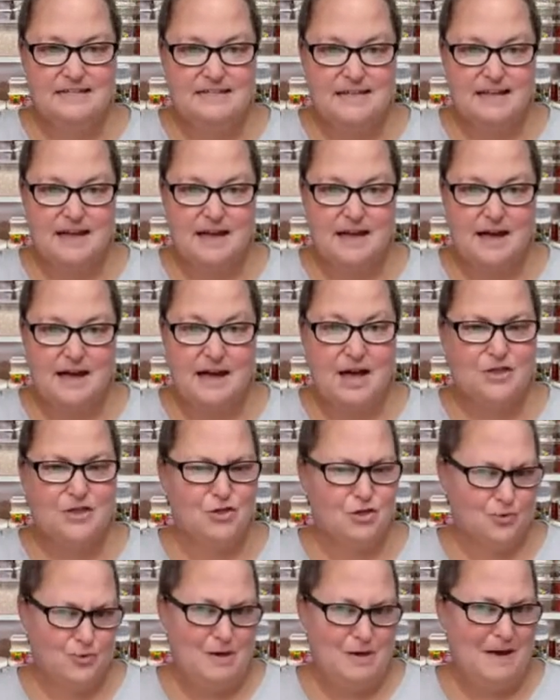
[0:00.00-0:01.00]
a
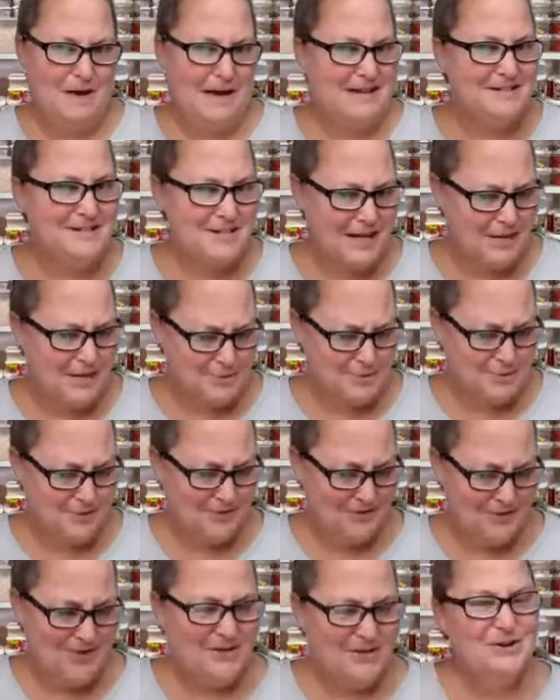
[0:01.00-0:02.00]
3-page schedule
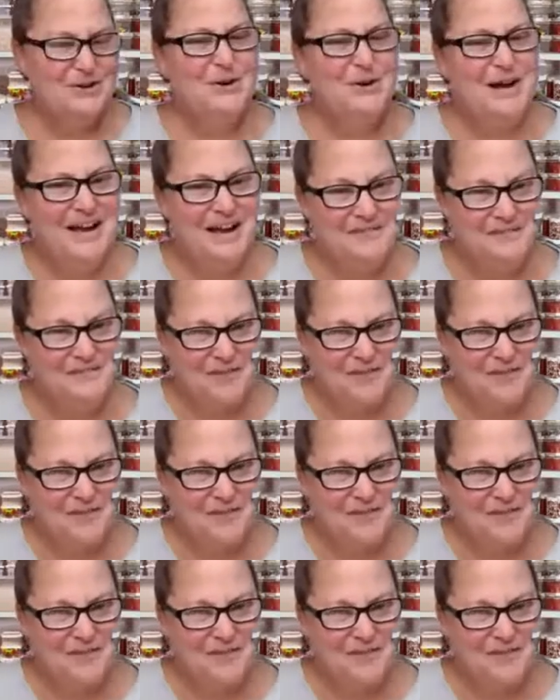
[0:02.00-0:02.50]
for you for